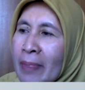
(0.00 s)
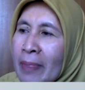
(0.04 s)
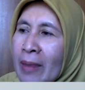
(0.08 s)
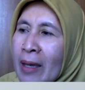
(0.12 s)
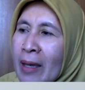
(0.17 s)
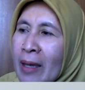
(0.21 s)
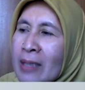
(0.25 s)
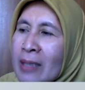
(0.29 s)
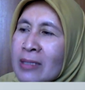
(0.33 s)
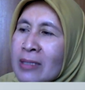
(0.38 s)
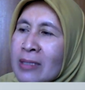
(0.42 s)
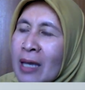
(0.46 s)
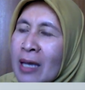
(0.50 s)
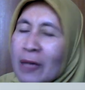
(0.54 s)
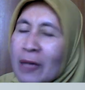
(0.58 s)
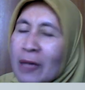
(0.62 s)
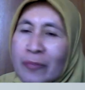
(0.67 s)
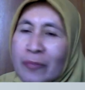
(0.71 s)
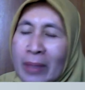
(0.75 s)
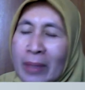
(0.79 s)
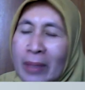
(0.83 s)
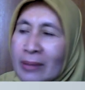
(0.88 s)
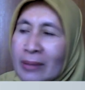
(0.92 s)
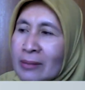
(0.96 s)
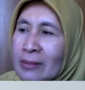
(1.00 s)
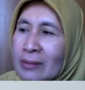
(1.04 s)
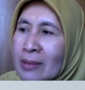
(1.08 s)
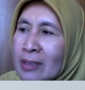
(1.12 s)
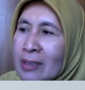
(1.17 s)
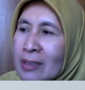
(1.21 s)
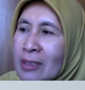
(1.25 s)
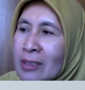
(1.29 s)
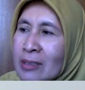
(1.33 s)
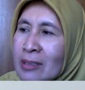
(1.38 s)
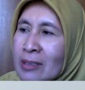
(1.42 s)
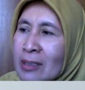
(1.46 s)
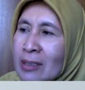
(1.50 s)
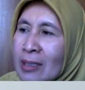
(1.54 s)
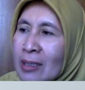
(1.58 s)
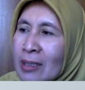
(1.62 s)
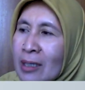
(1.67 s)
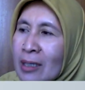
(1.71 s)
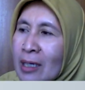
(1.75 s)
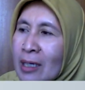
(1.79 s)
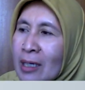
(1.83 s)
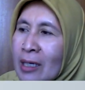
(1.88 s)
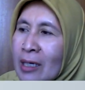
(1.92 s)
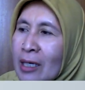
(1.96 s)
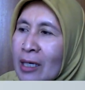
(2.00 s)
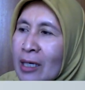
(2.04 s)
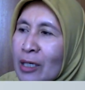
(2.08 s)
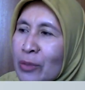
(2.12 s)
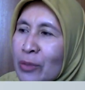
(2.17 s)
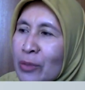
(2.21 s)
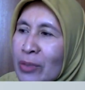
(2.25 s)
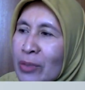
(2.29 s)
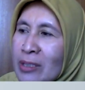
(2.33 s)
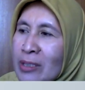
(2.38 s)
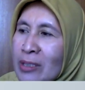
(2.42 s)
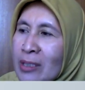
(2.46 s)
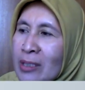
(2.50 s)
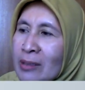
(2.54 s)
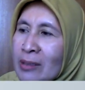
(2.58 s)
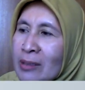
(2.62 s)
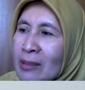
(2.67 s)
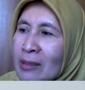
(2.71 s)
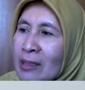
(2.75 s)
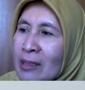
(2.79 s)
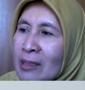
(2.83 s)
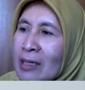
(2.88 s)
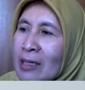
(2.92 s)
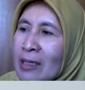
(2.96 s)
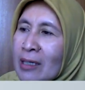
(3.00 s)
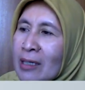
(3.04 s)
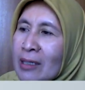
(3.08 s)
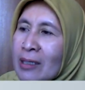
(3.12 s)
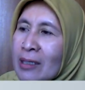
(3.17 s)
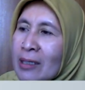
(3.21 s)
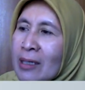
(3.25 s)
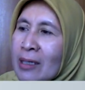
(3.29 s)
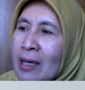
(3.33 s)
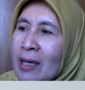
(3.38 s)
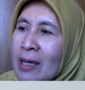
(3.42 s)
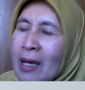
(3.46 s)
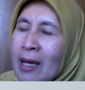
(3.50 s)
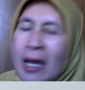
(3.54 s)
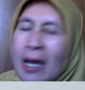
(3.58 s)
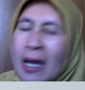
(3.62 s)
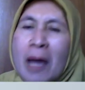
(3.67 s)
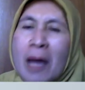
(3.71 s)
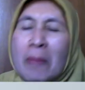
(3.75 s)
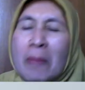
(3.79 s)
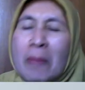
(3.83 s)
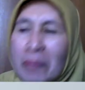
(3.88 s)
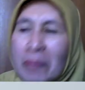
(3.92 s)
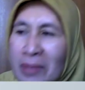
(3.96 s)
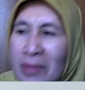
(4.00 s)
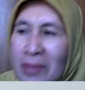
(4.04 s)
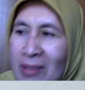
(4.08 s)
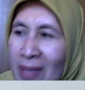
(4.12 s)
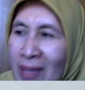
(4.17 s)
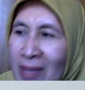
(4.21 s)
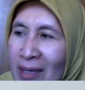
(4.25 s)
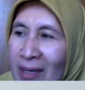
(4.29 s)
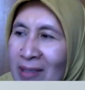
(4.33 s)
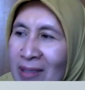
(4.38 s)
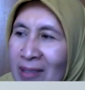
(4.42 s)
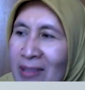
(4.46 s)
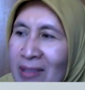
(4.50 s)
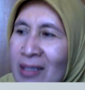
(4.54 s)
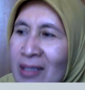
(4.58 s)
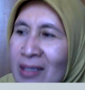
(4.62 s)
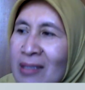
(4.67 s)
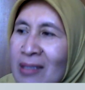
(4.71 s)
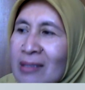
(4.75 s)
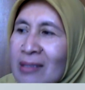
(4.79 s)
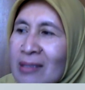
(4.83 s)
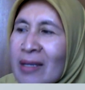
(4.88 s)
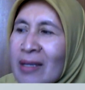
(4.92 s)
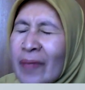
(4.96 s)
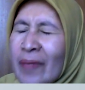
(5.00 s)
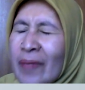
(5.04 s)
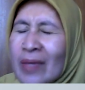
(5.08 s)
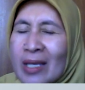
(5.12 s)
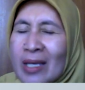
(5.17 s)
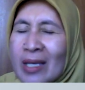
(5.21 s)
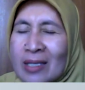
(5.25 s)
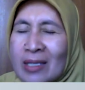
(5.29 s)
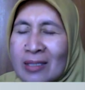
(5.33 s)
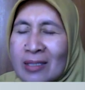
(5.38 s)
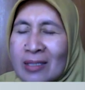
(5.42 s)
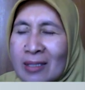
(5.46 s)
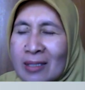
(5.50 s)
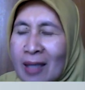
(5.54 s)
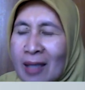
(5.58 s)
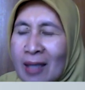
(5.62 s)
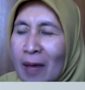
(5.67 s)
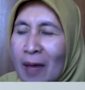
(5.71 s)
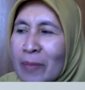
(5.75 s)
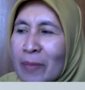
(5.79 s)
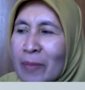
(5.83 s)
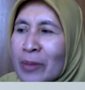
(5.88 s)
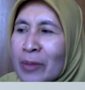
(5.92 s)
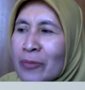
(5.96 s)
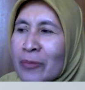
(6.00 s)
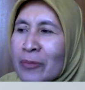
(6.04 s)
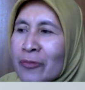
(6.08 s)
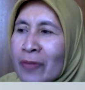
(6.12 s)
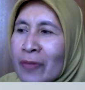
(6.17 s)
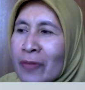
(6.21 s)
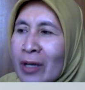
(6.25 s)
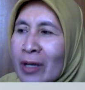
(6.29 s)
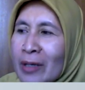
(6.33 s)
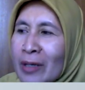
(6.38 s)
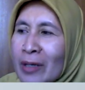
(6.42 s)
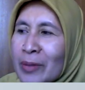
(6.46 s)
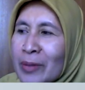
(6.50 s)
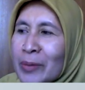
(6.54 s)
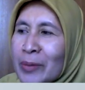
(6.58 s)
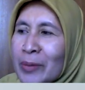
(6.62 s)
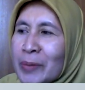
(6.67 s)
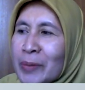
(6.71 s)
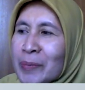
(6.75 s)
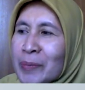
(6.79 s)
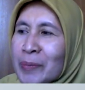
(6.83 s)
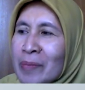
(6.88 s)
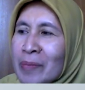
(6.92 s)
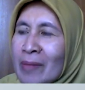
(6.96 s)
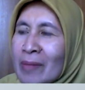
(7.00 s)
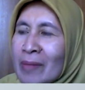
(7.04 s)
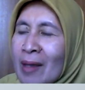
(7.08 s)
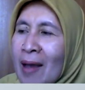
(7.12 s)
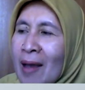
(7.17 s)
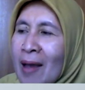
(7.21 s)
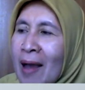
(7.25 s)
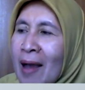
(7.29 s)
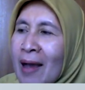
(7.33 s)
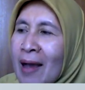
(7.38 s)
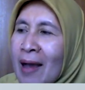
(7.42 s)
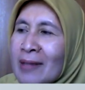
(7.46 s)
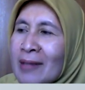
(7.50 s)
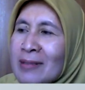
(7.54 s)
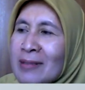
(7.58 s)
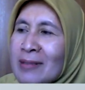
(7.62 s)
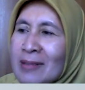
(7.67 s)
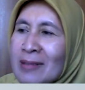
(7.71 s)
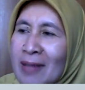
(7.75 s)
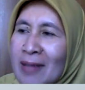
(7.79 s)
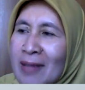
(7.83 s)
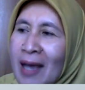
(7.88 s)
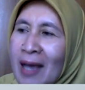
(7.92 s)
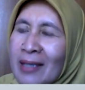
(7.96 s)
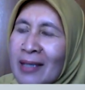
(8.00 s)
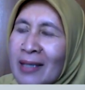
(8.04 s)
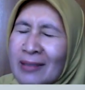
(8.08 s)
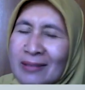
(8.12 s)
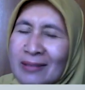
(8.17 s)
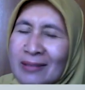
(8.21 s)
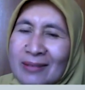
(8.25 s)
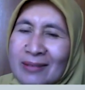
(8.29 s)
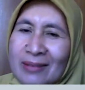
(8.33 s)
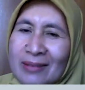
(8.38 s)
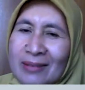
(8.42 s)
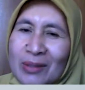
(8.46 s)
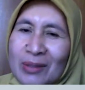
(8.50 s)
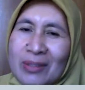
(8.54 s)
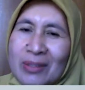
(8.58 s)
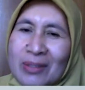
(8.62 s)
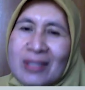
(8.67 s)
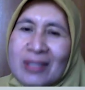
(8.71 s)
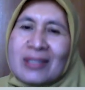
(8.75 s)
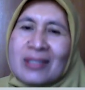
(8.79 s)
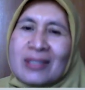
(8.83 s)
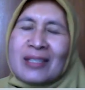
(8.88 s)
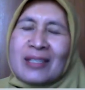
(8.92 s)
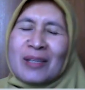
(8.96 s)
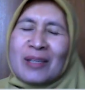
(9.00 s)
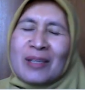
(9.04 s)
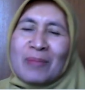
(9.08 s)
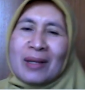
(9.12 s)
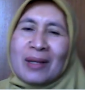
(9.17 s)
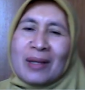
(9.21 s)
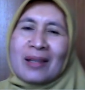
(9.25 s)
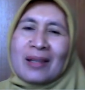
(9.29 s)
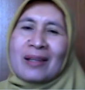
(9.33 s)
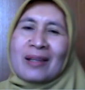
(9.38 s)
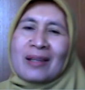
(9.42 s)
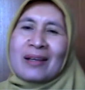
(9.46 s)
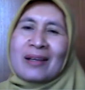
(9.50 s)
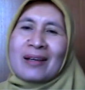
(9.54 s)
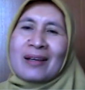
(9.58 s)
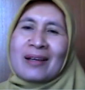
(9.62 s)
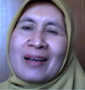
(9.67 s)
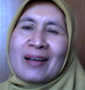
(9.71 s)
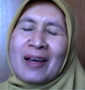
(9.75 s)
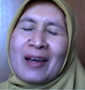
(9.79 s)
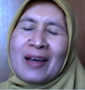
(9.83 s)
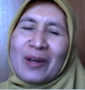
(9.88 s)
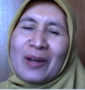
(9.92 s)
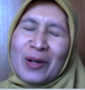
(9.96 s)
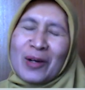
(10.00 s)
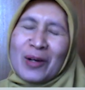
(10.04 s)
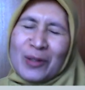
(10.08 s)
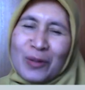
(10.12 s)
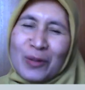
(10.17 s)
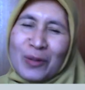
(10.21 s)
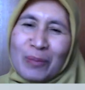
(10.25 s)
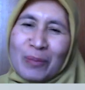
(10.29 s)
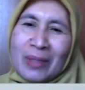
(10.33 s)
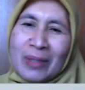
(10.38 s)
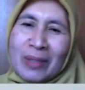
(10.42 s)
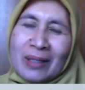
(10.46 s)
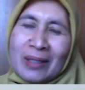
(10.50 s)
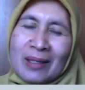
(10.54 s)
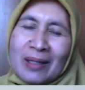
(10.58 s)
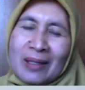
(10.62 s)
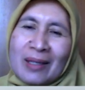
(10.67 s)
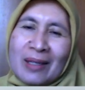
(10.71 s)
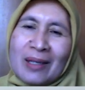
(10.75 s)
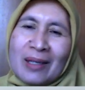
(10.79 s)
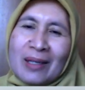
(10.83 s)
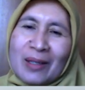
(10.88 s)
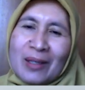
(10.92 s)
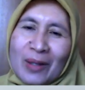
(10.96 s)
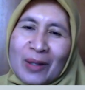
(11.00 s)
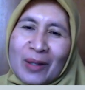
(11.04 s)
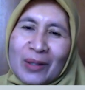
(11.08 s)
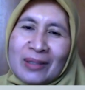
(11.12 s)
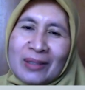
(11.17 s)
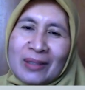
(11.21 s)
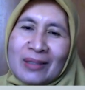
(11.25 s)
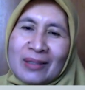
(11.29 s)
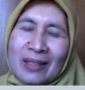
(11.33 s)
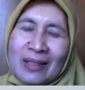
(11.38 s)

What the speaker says: has advantage in which it clearly emphasizes that Islamic values are the guide to sustainable economic growth.